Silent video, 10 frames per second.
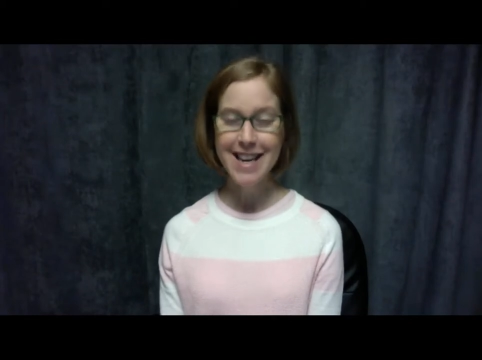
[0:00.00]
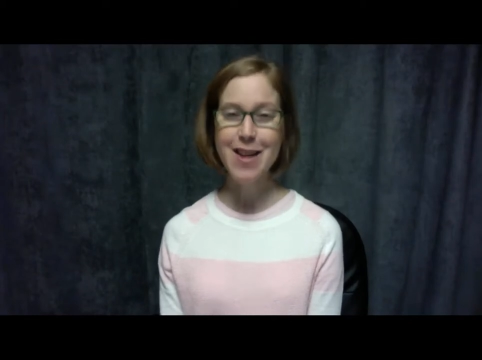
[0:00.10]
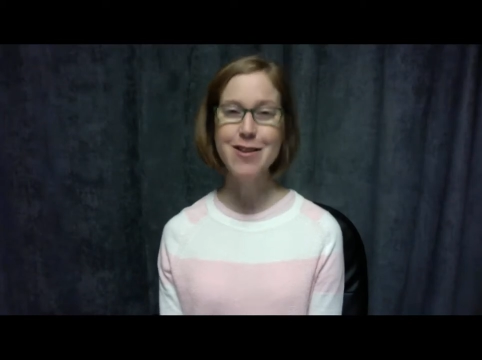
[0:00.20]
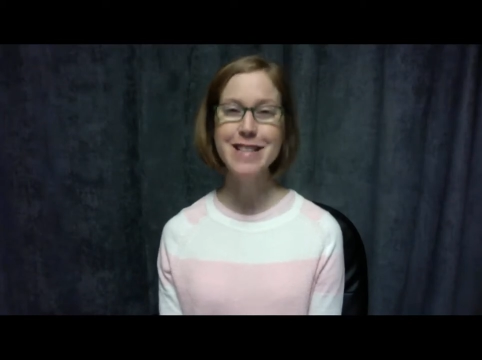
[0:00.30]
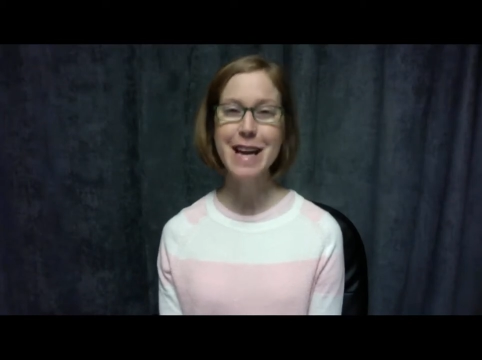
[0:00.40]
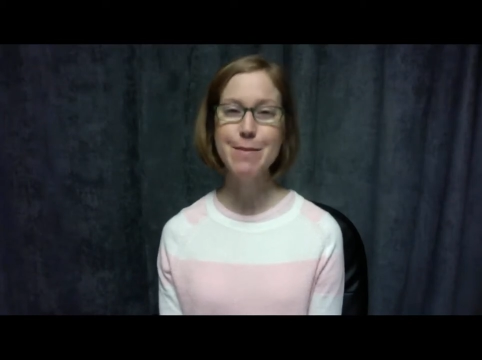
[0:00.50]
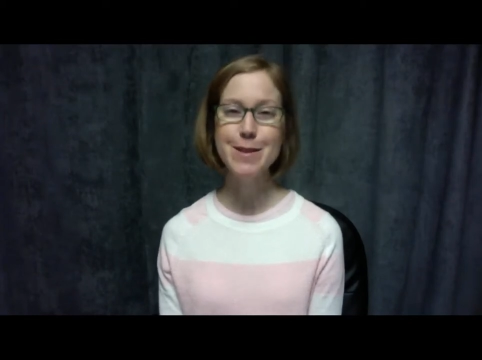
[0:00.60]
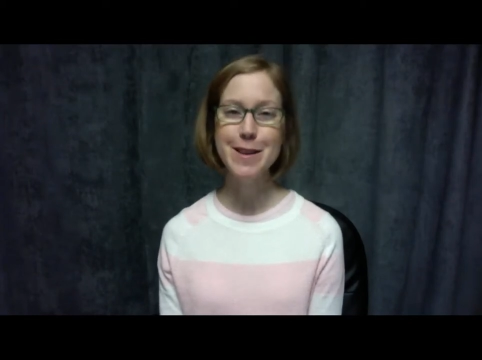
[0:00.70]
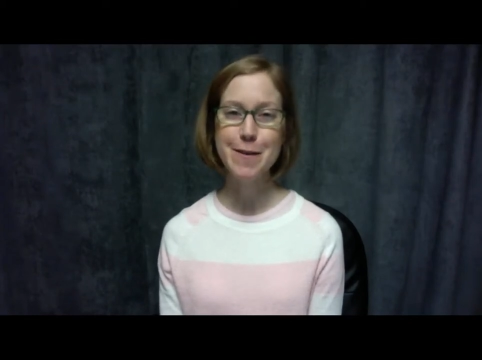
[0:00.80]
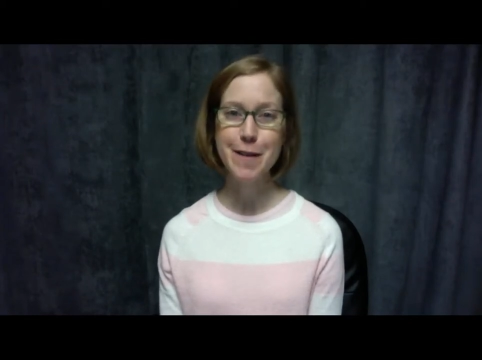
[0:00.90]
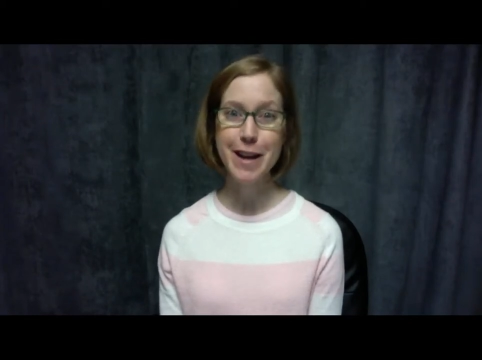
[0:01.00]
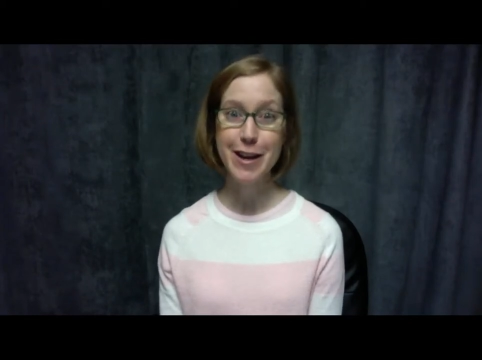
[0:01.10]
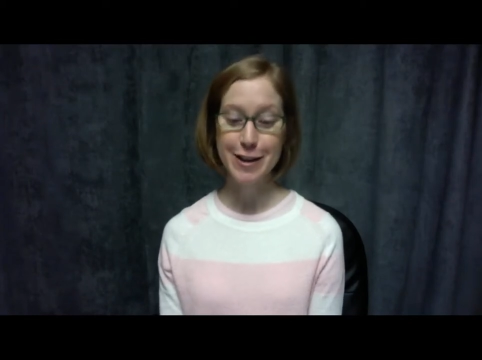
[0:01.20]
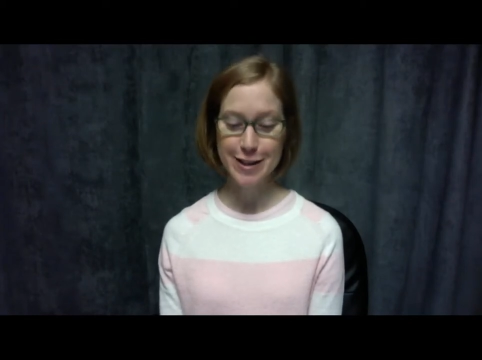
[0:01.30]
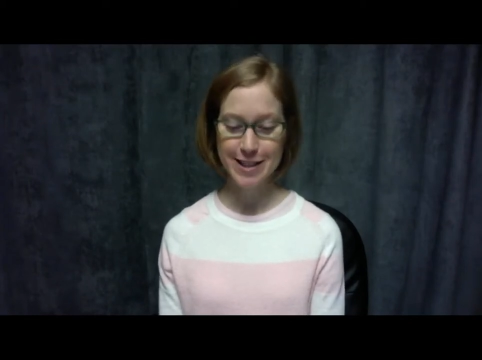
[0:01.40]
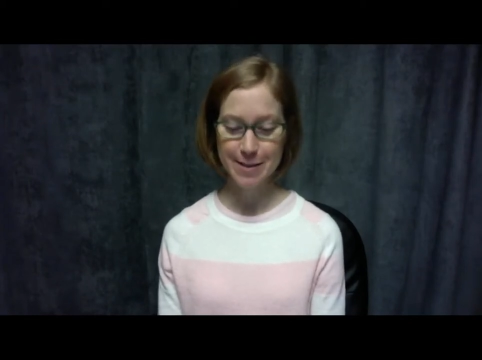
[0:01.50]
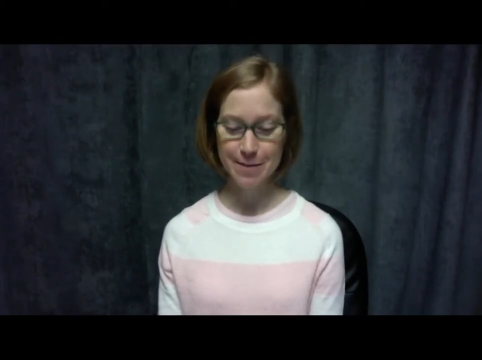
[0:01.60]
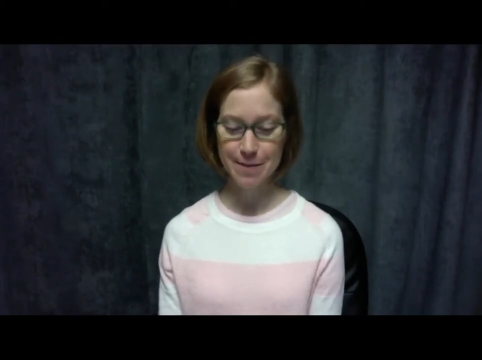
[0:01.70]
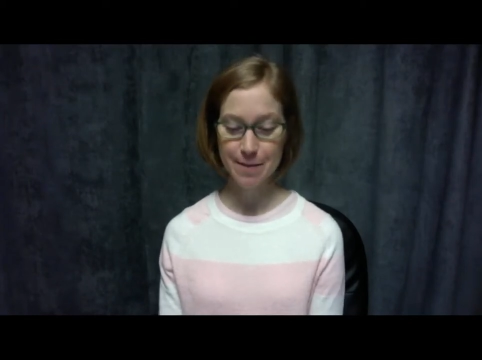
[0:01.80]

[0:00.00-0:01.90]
at other tables and figures,